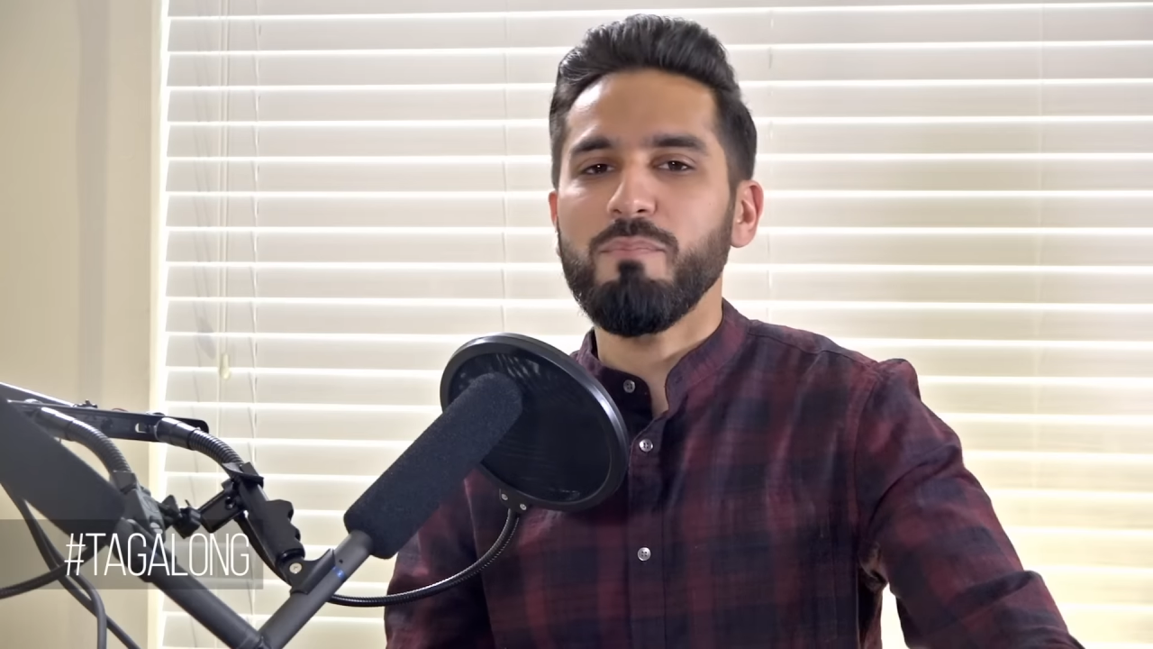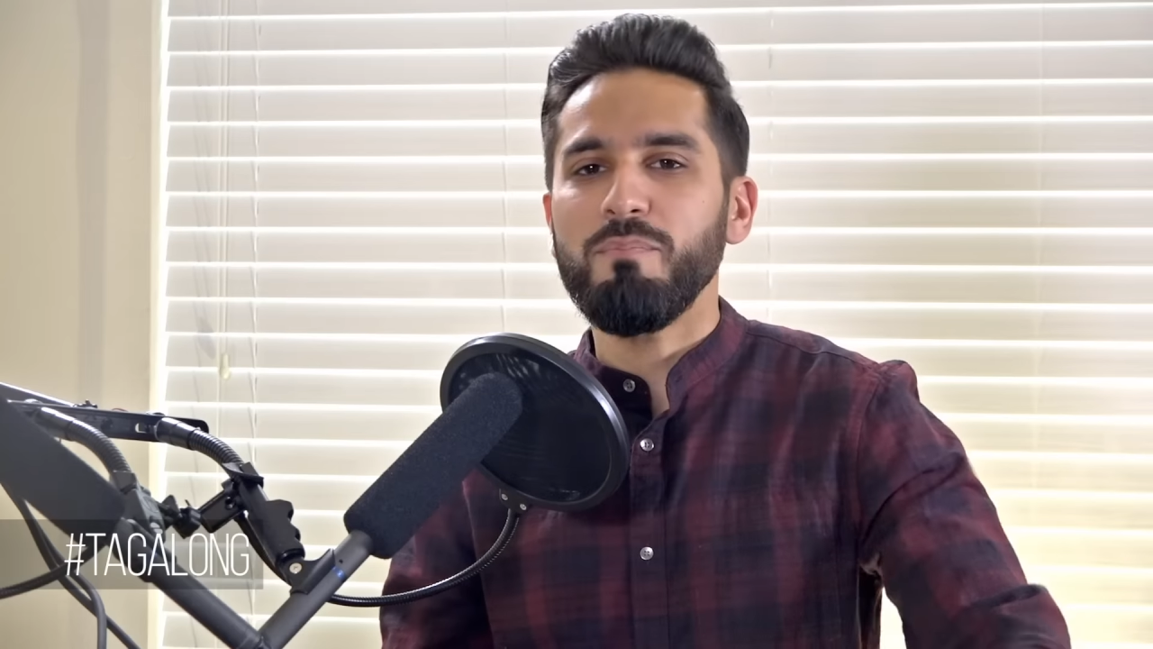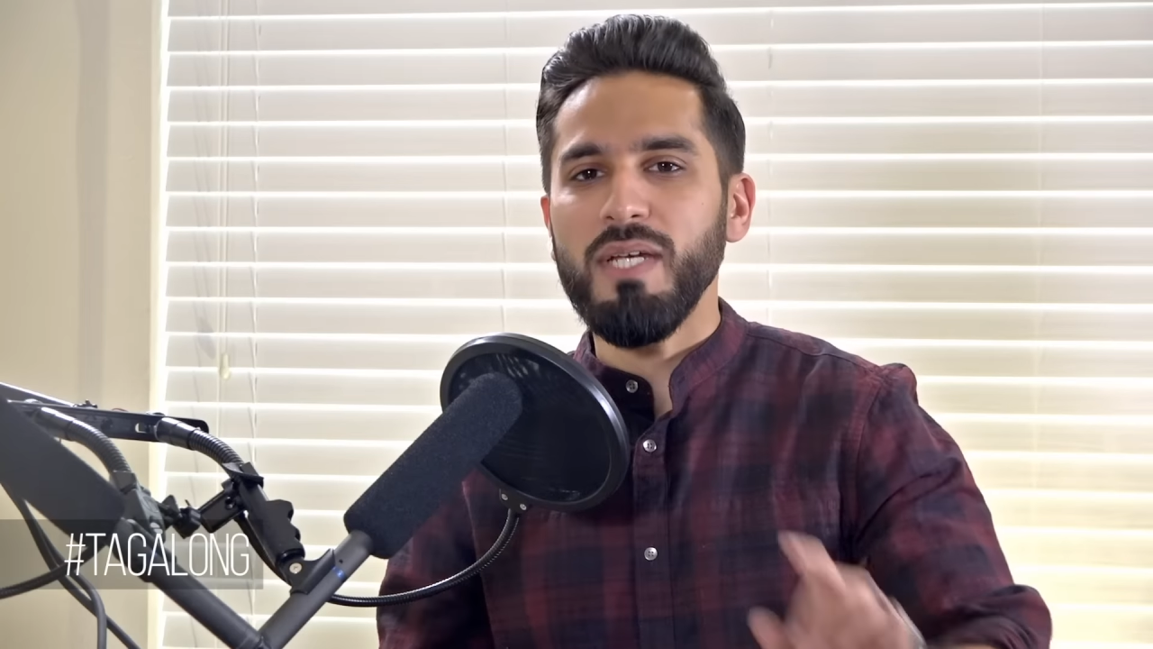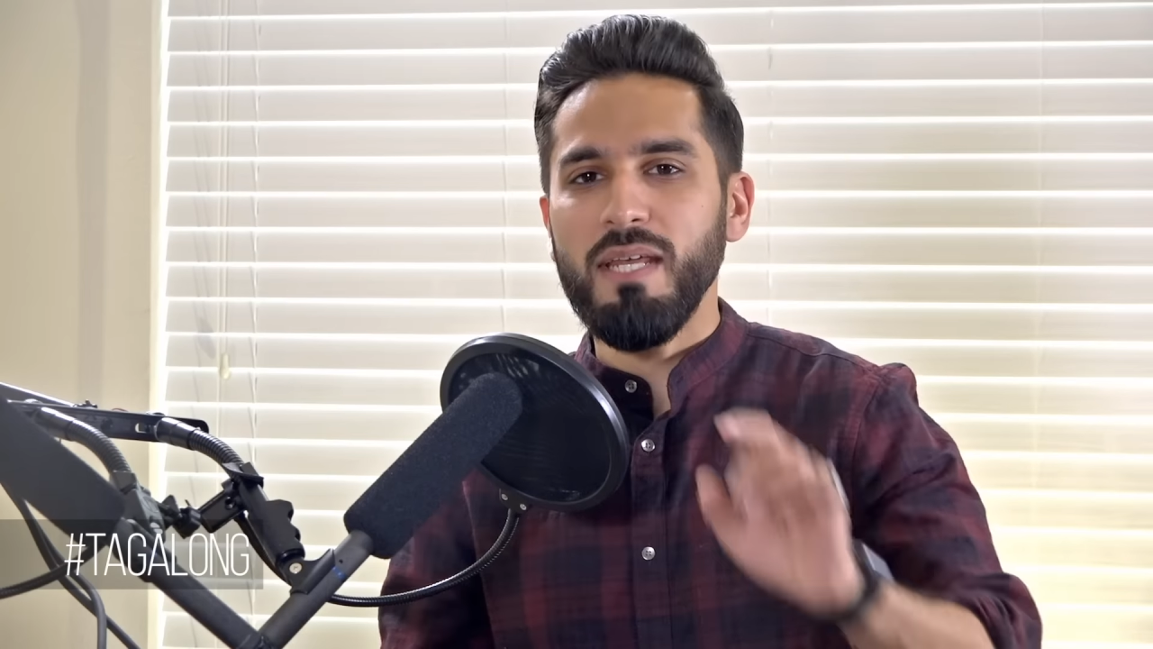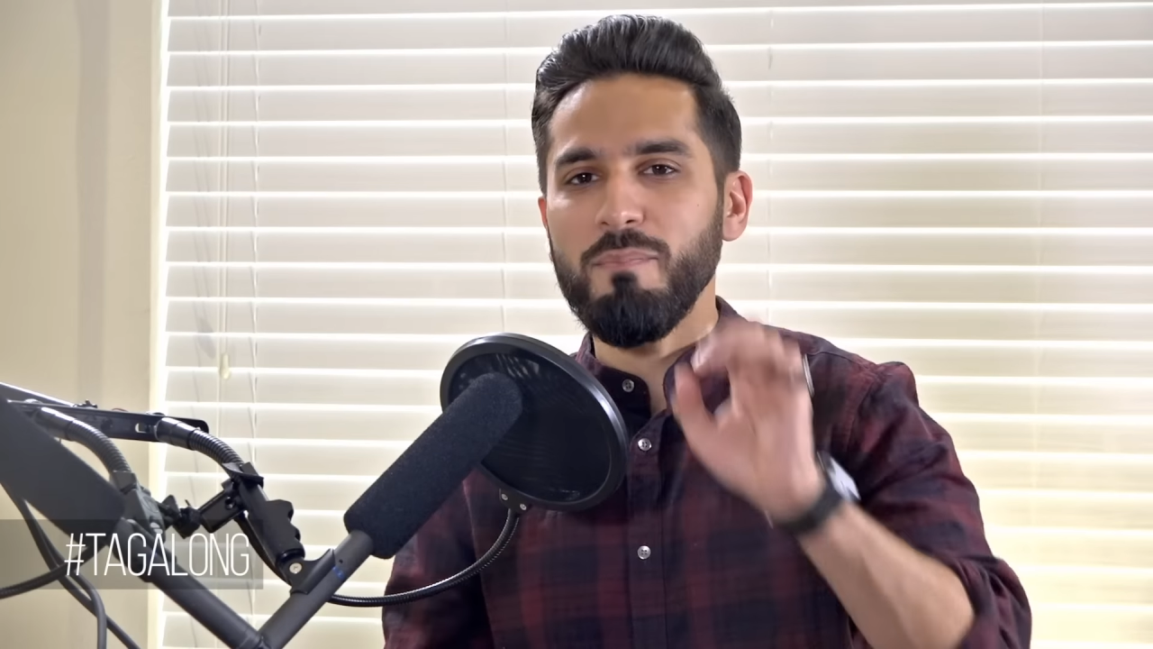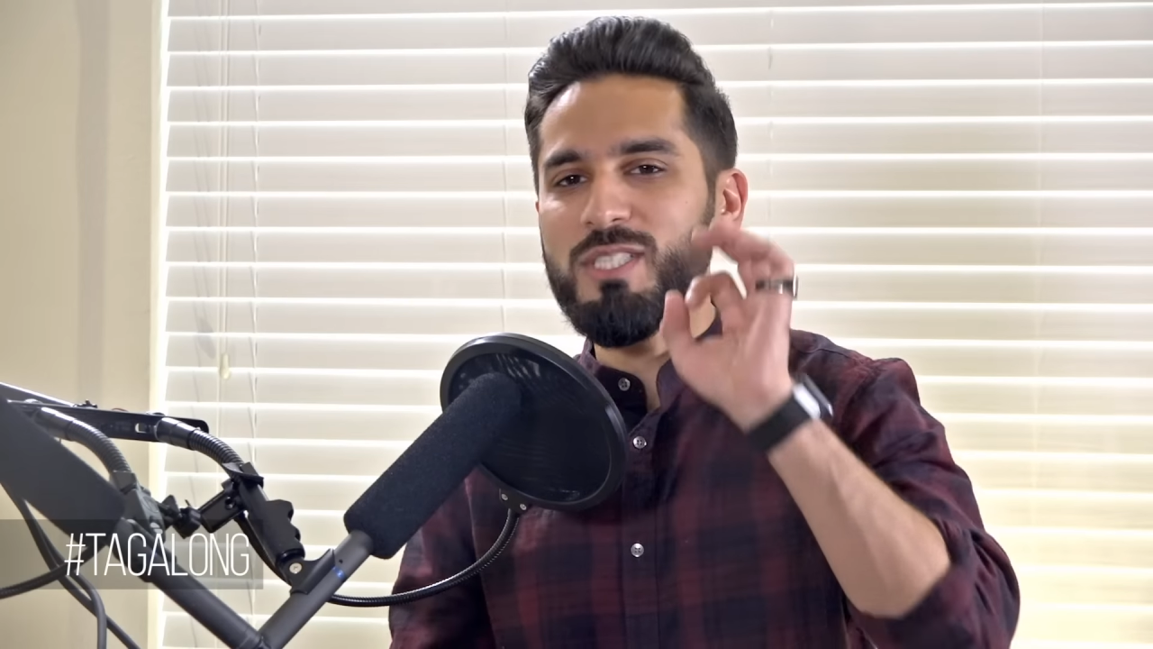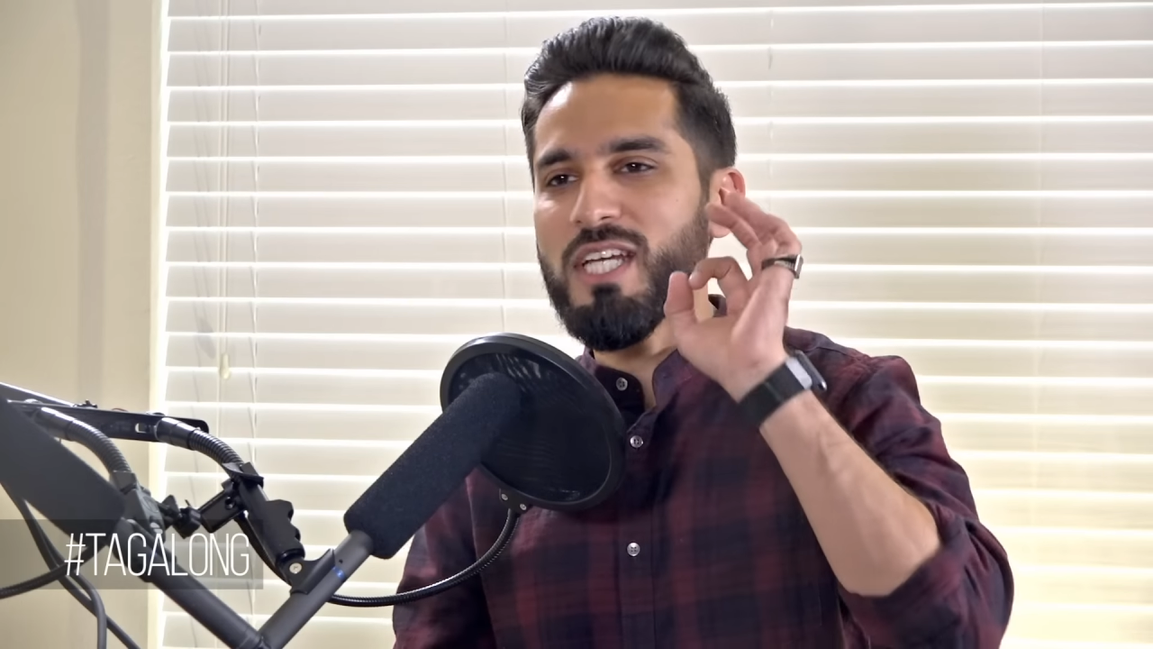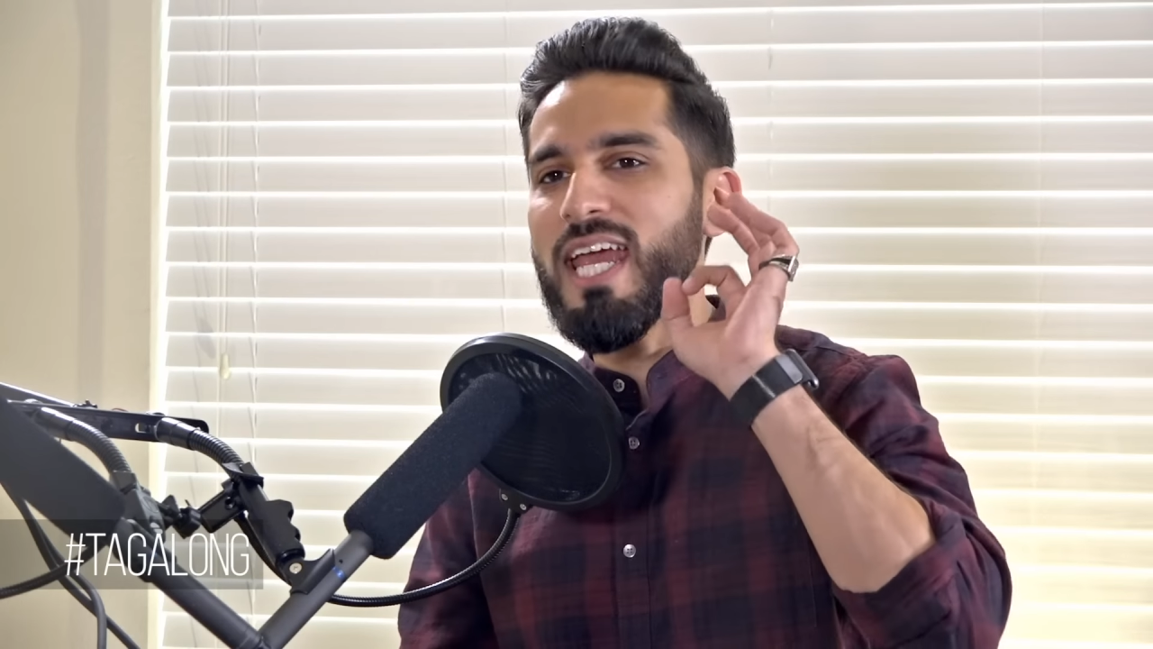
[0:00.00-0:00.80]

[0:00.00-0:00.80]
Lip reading: get a bunch of